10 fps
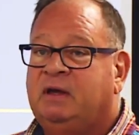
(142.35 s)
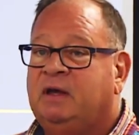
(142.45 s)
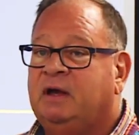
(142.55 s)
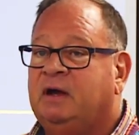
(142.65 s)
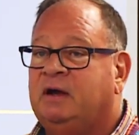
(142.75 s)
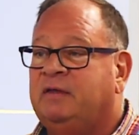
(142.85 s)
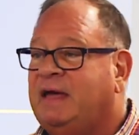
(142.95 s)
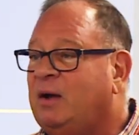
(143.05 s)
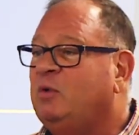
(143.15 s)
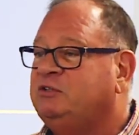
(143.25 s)

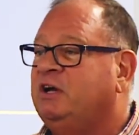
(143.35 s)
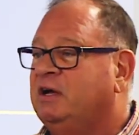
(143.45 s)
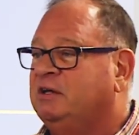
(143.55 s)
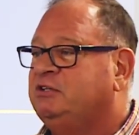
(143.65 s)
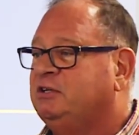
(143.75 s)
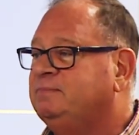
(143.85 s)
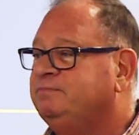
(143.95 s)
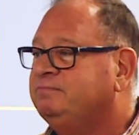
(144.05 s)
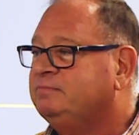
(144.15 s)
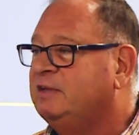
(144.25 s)
That was us,
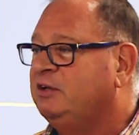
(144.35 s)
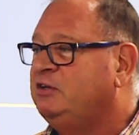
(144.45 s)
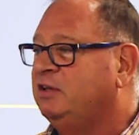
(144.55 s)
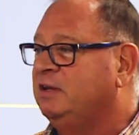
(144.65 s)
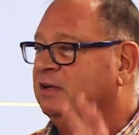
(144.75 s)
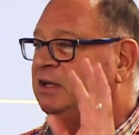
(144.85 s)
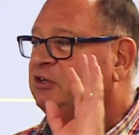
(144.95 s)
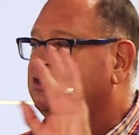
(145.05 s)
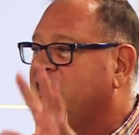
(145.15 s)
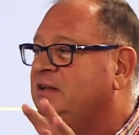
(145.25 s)
not to the
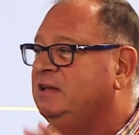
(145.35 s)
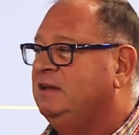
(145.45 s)
extent that